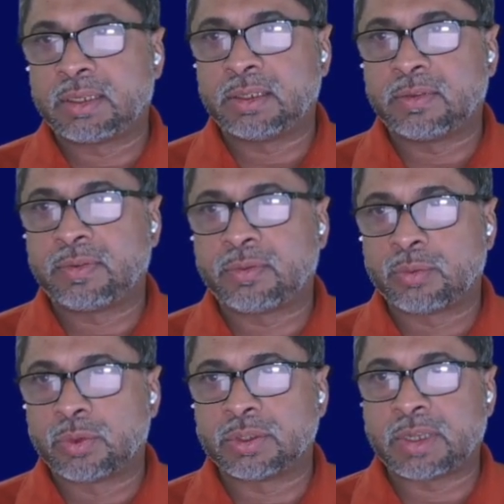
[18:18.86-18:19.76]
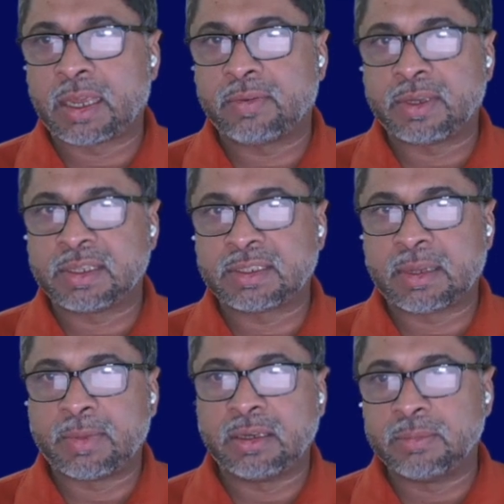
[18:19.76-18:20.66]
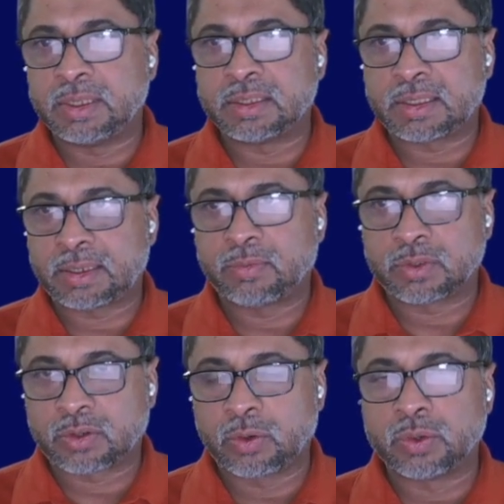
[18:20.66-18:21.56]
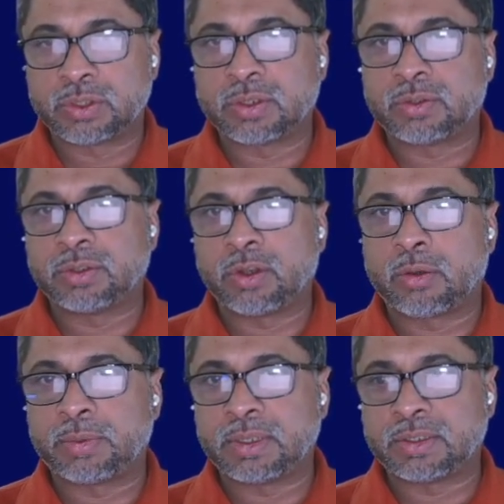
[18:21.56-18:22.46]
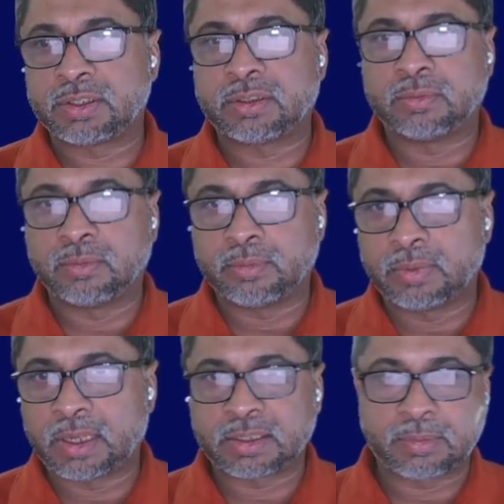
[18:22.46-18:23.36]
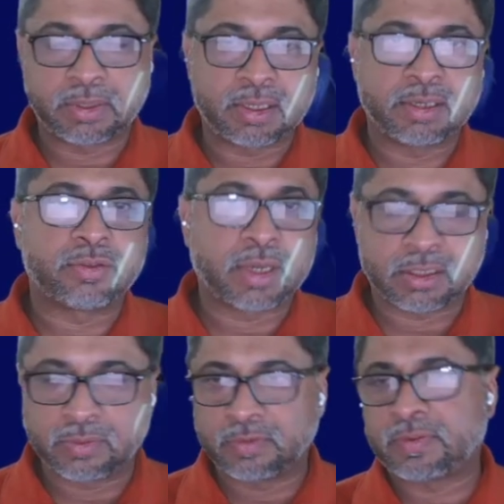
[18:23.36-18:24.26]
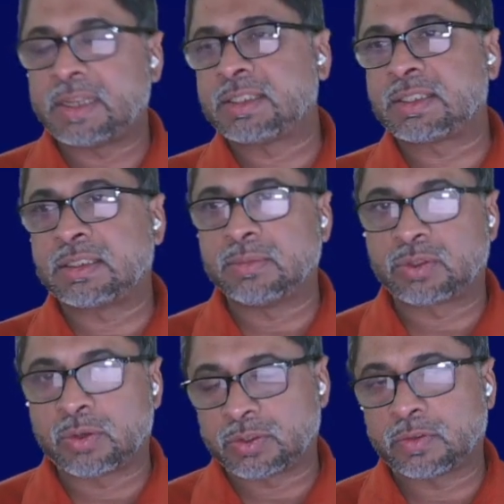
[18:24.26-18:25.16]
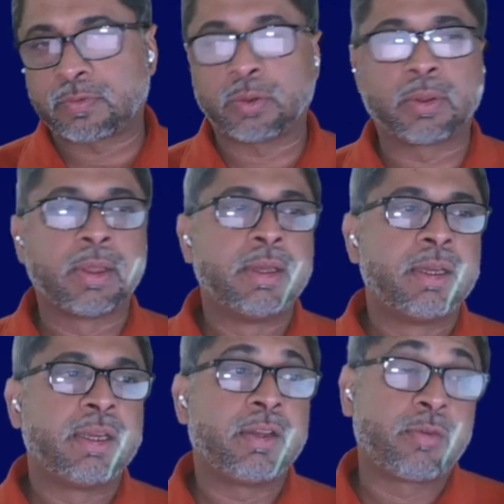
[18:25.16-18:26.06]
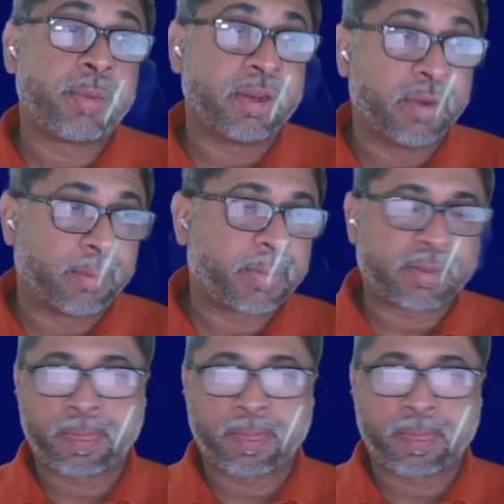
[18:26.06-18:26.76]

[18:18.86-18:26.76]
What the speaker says: But if it was having some elements that was closer to the operating system, like something that interacts with the file system, so on and so forth, it would be great.